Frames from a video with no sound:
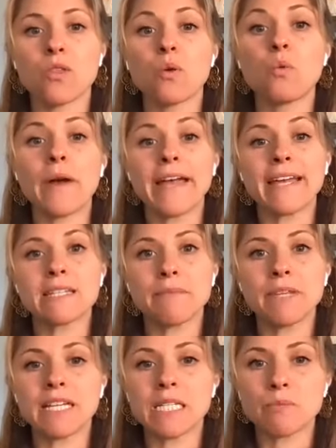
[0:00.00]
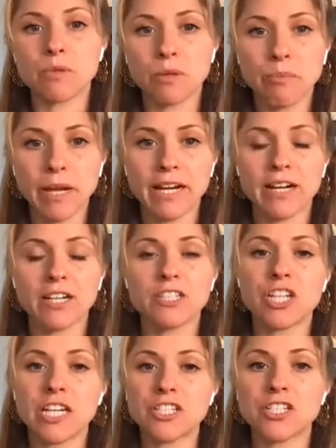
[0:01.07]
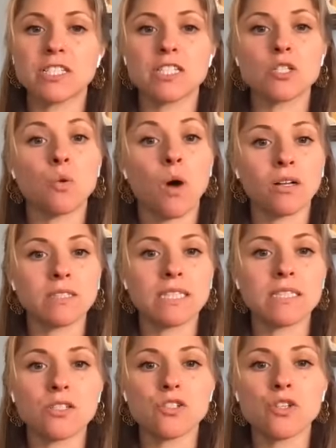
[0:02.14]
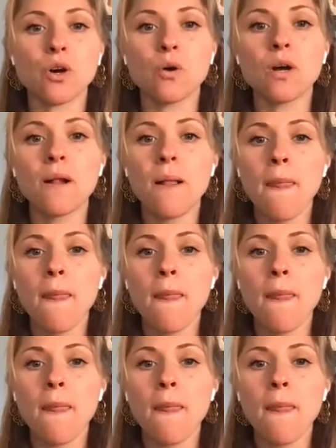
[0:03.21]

the way something is prepared changes its qualities. So,